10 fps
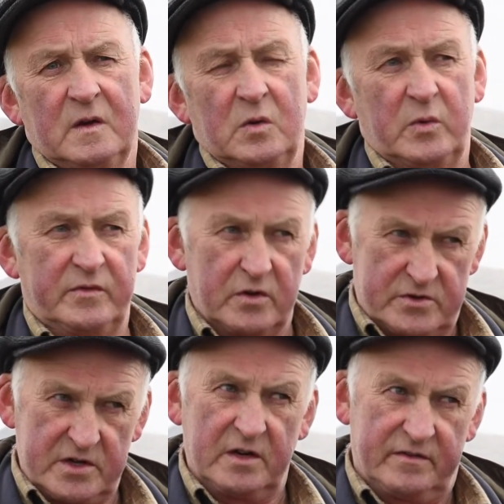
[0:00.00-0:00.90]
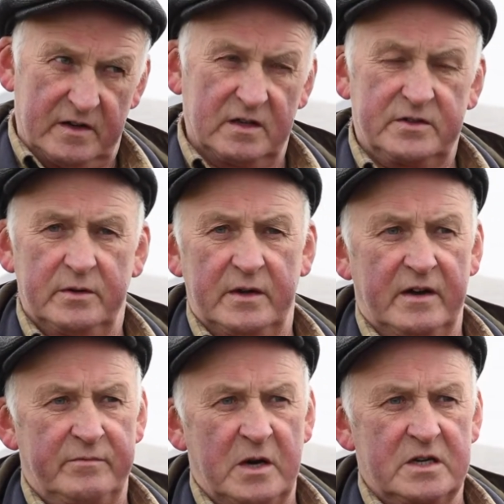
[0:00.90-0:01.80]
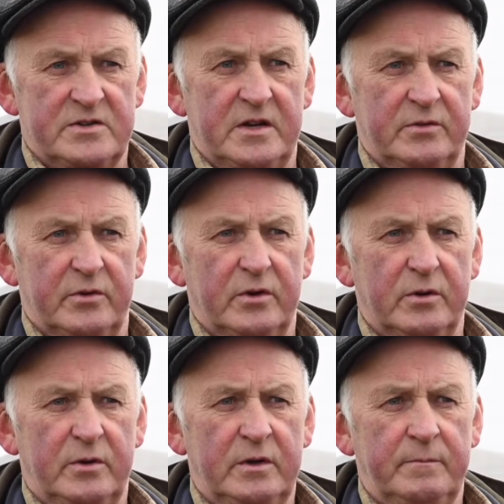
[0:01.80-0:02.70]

We've got Sellafield 2.5 miles down the road,